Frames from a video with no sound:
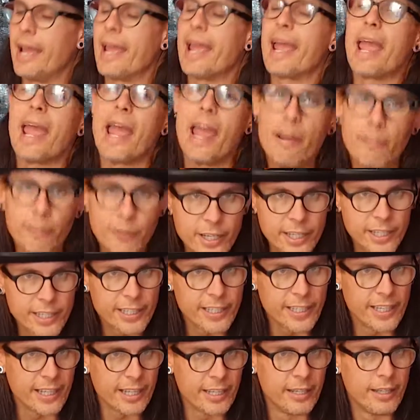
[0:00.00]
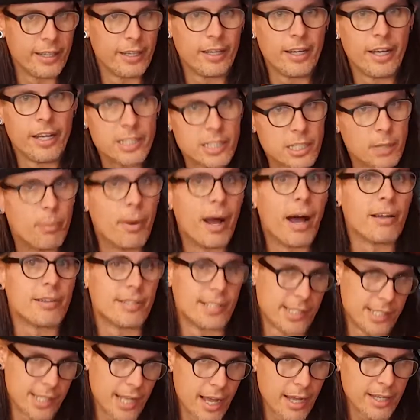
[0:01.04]
everything is about
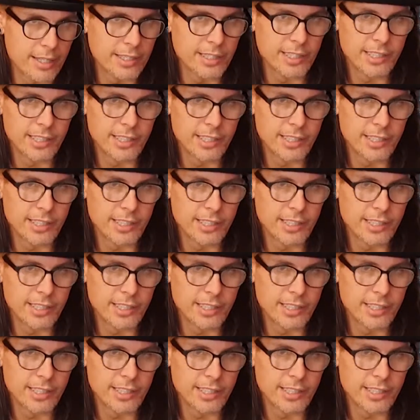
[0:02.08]
size.